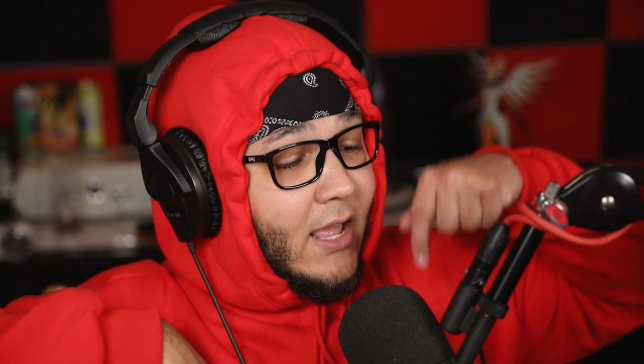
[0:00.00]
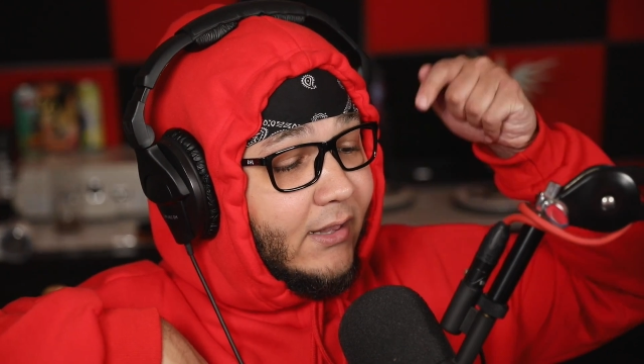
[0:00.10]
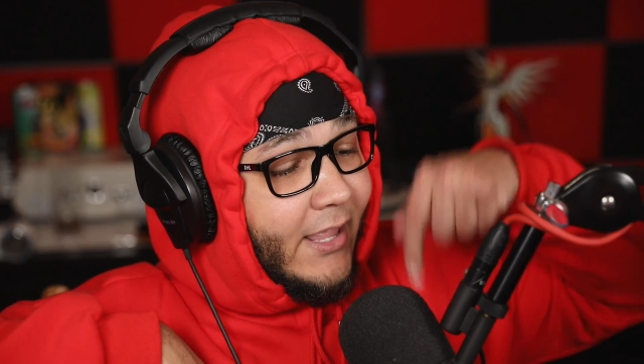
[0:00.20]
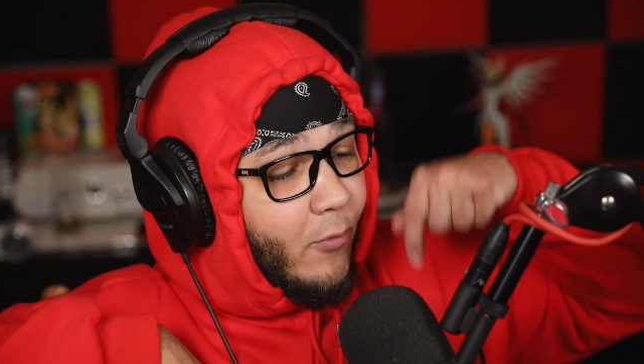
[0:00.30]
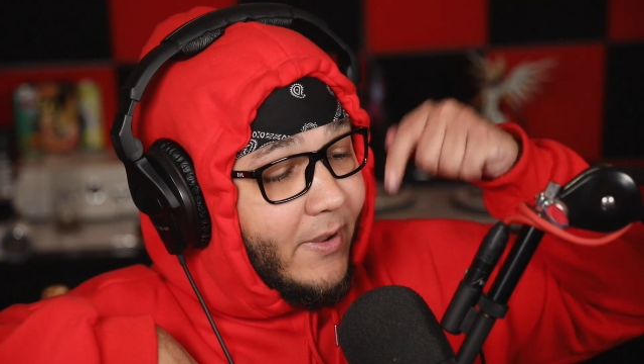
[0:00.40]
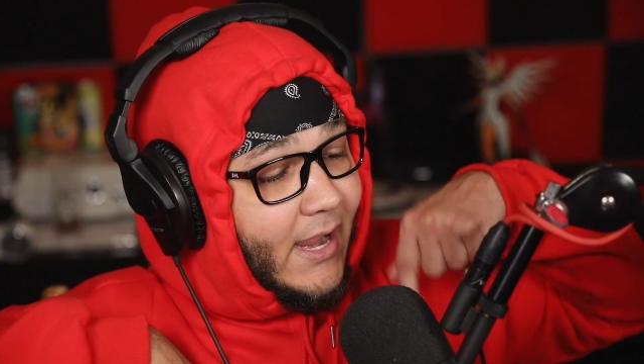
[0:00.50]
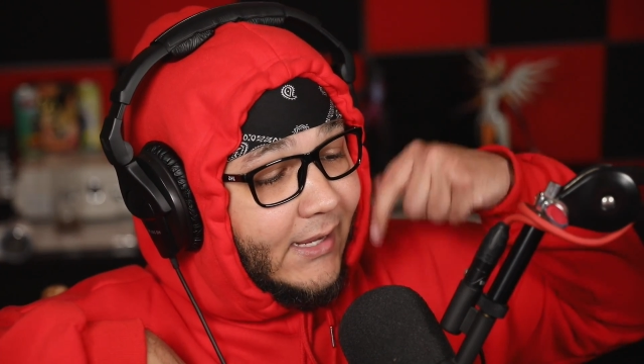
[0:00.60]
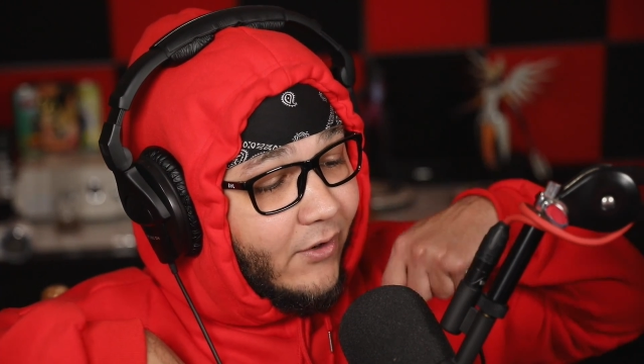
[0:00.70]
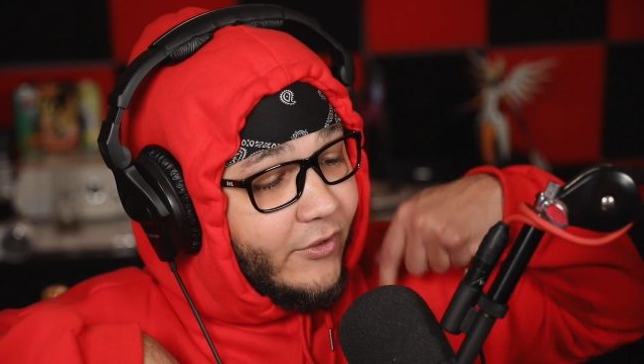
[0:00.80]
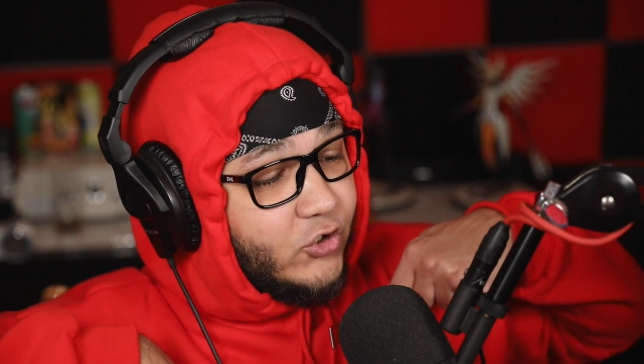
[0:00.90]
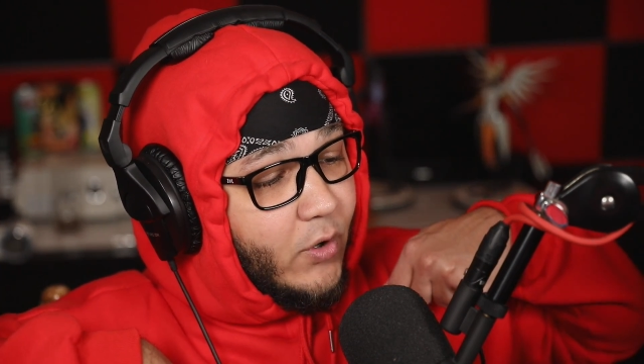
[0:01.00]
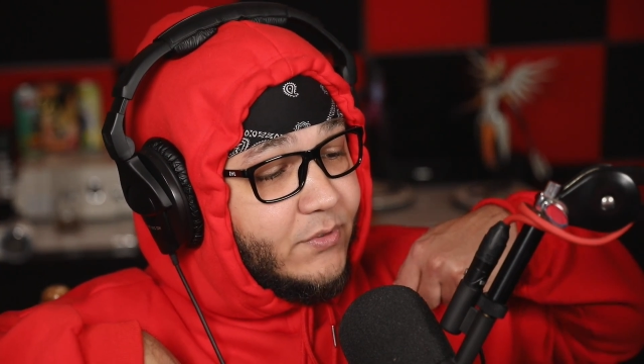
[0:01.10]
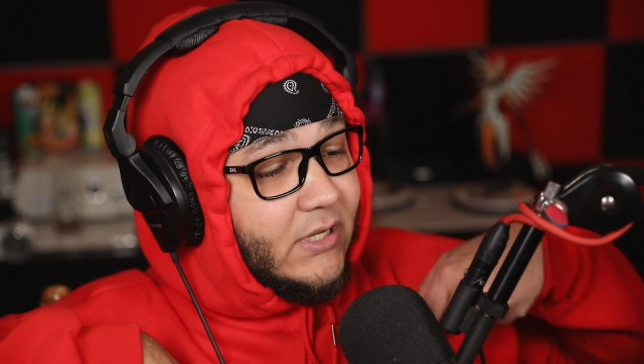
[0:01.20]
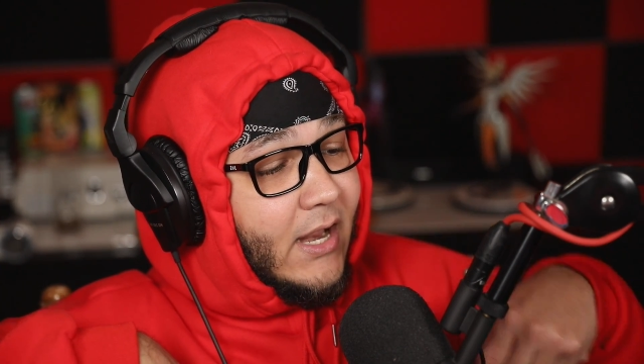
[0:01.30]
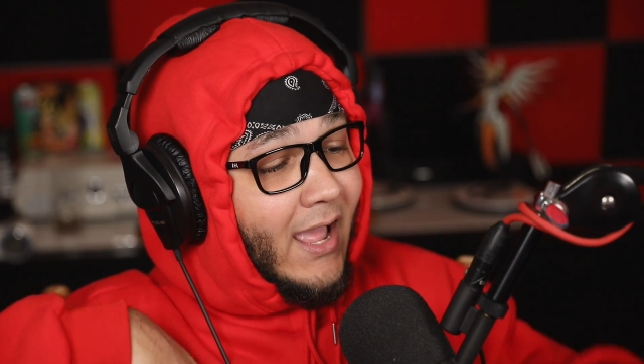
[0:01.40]
Link will be in the
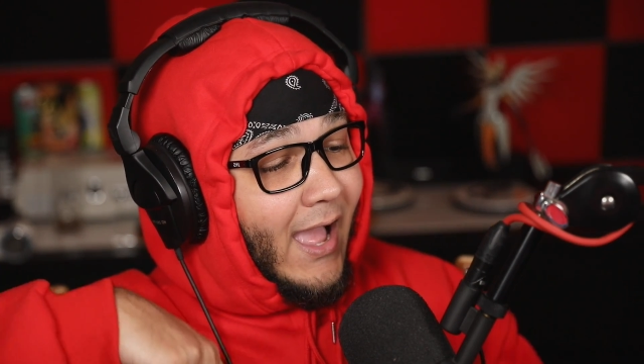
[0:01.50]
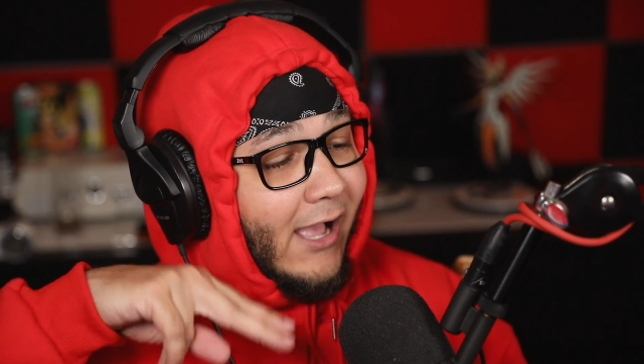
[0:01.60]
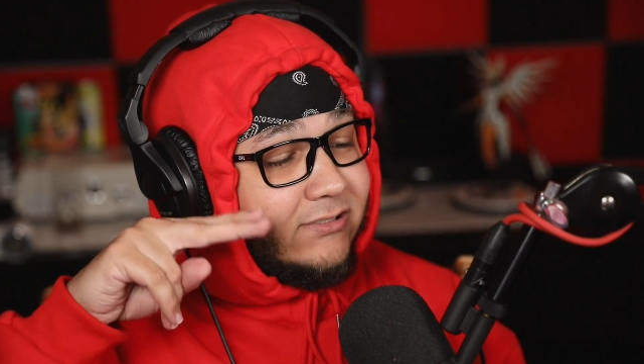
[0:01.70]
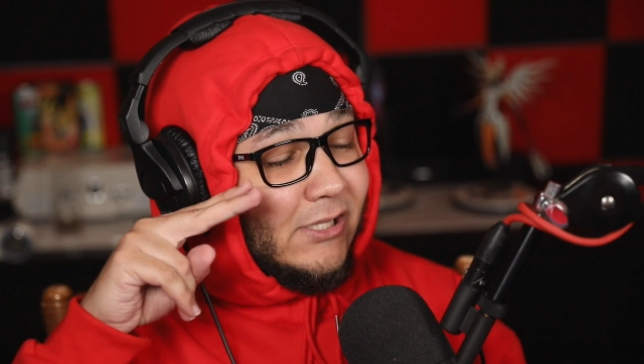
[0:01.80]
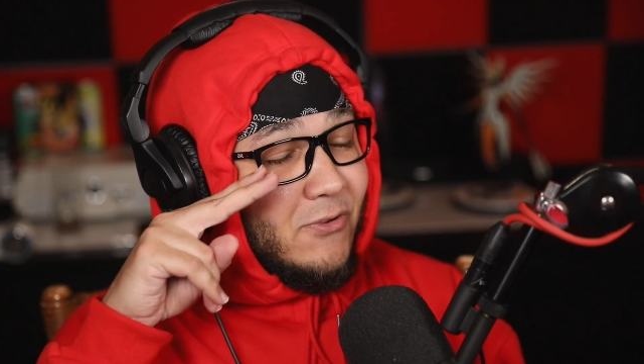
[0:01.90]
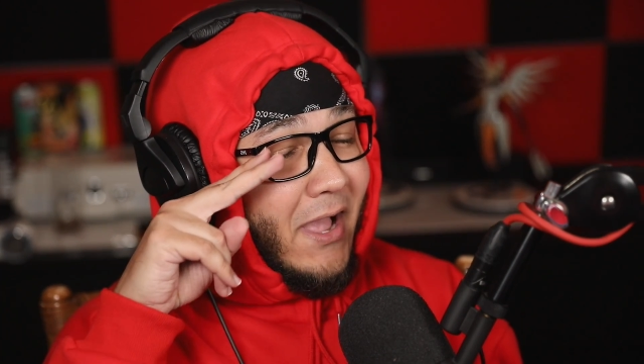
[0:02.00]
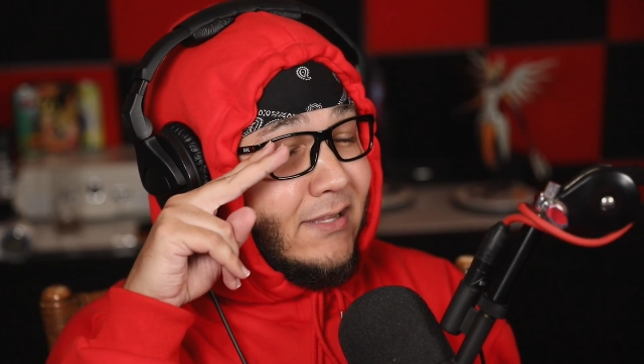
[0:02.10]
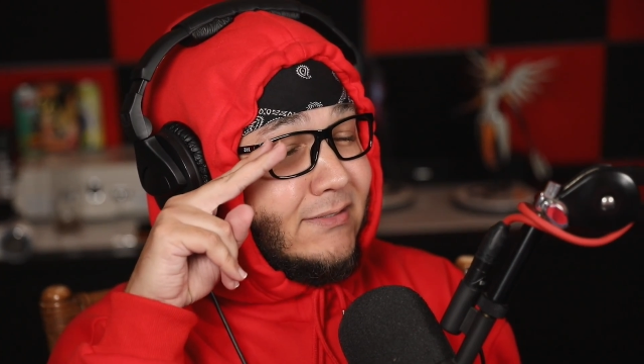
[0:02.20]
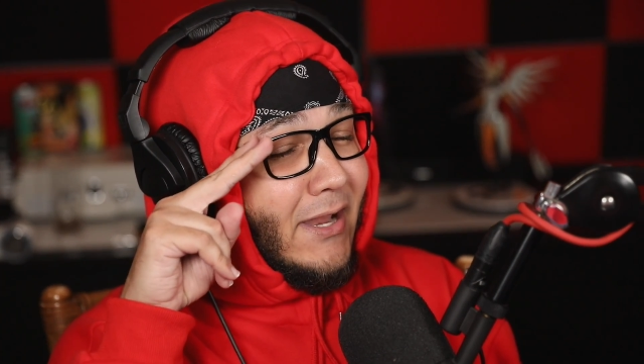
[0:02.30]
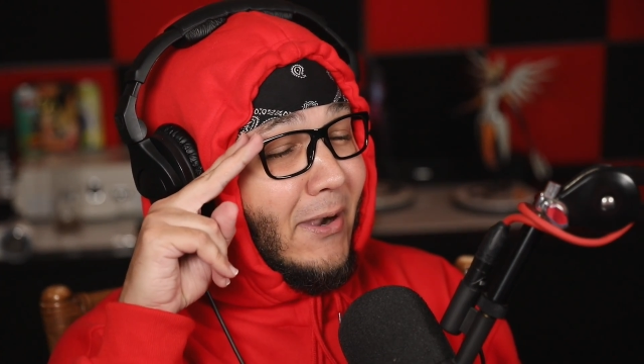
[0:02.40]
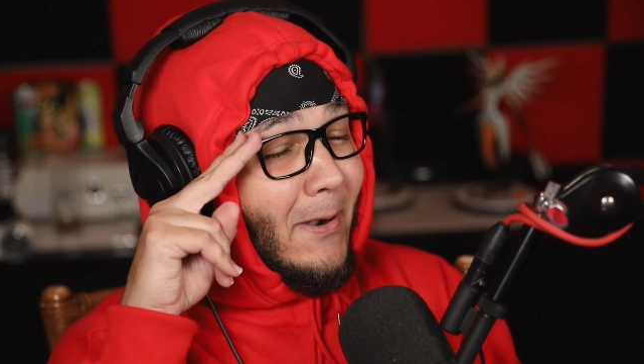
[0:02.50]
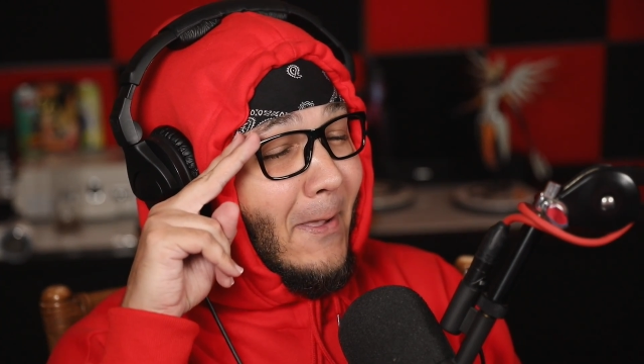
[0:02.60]
description. I'll see you guys there.